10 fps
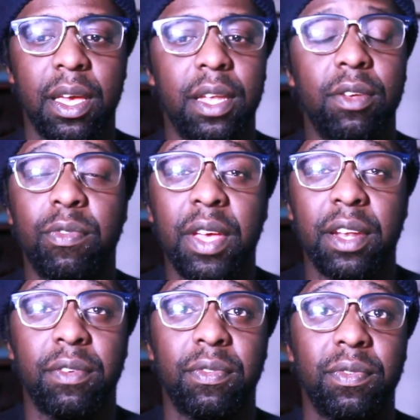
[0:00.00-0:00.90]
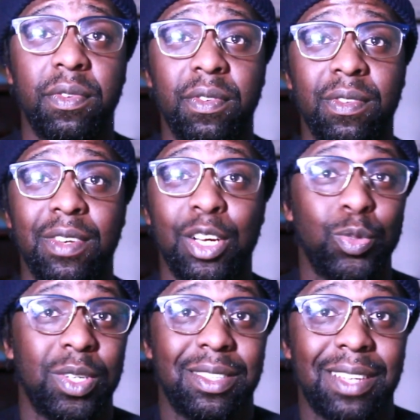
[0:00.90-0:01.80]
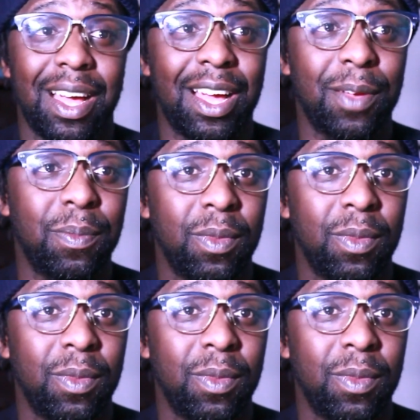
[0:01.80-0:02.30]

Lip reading: innovative, because with the time,